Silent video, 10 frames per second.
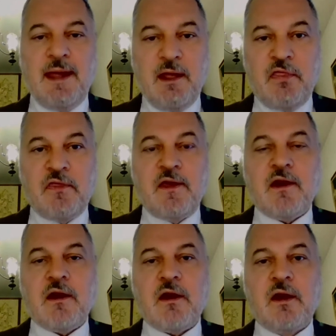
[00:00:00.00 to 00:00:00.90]

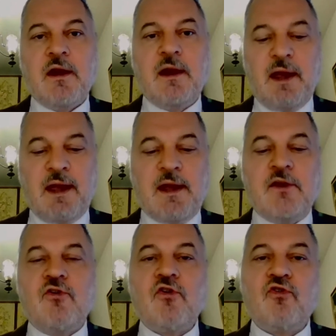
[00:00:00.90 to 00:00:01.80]
Healthcare
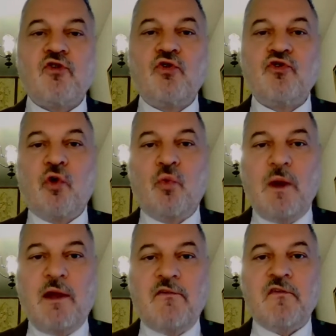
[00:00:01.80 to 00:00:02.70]
and social
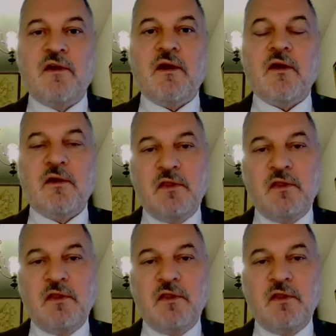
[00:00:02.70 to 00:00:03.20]
welfare.